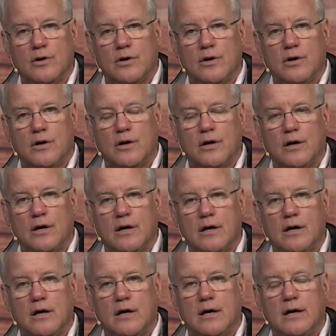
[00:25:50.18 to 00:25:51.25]

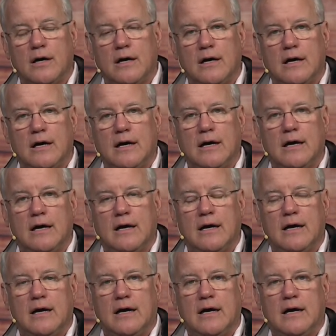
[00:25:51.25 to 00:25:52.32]

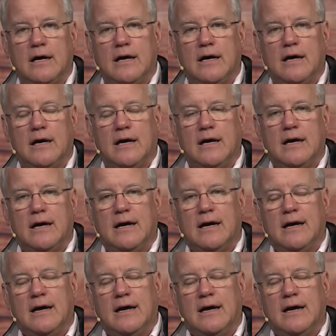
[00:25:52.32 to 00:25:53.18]
Nobody speaks.